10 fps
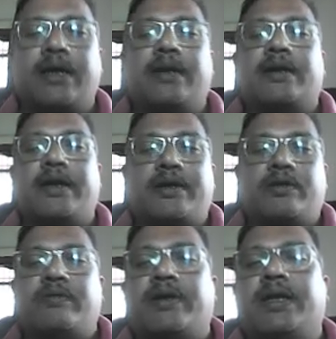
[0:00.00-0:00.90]
and right
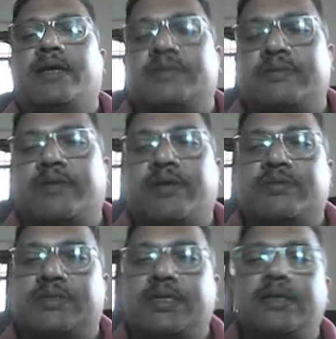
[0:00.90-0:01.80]
now what you see,
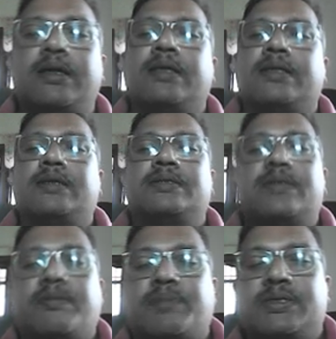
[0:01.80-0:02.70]
that is a
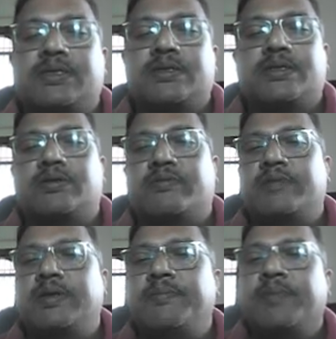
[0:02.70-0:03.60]
representation of
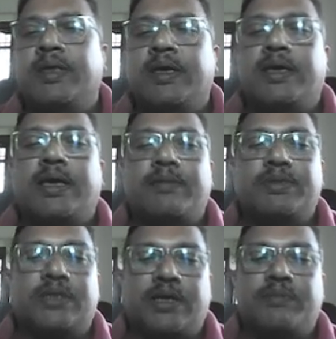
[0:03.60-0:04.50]
the
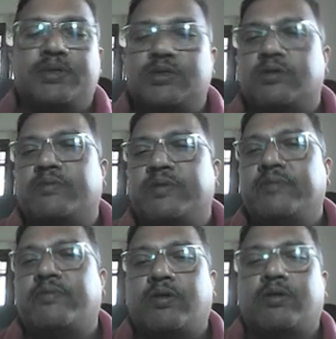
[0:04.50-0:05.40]
emission of the
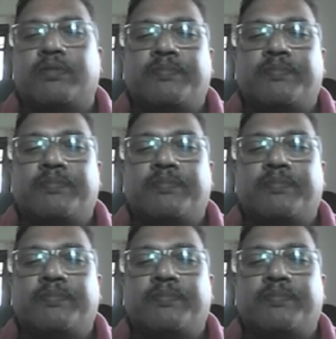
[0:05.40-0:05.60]
photon.